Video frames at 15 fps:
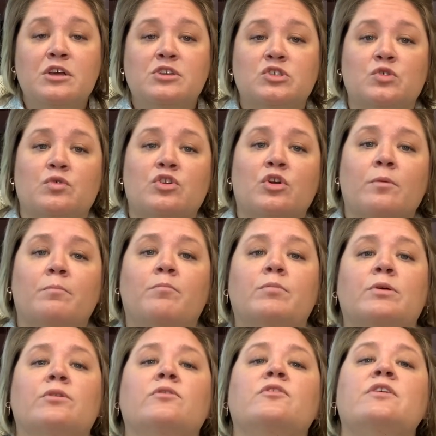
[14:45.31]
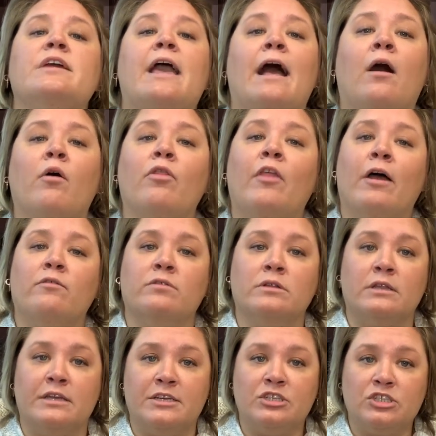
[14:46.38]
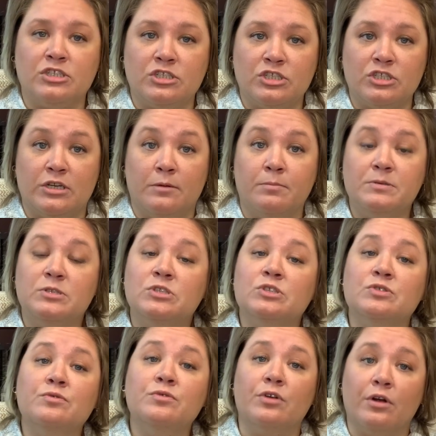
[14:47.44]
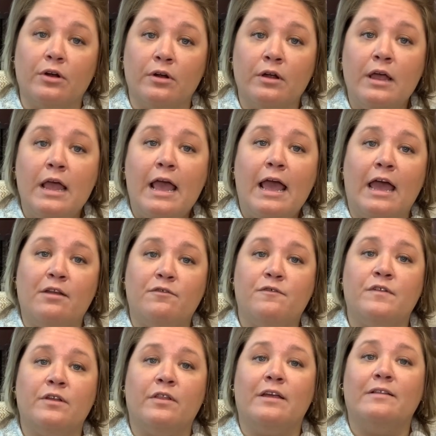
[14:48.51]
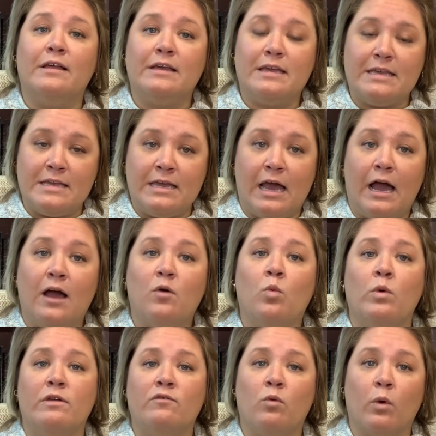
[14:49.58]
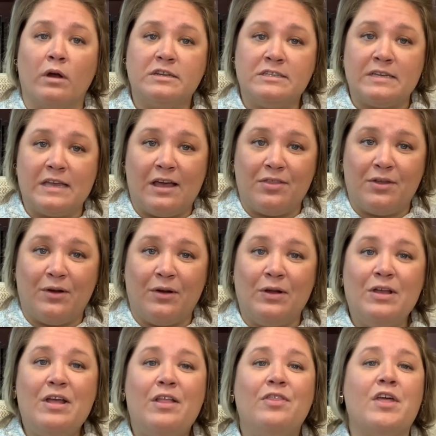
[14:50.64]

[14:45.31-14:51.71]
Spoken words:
So you're building out that relationship sooner and feeling like, yeah, we've worked together.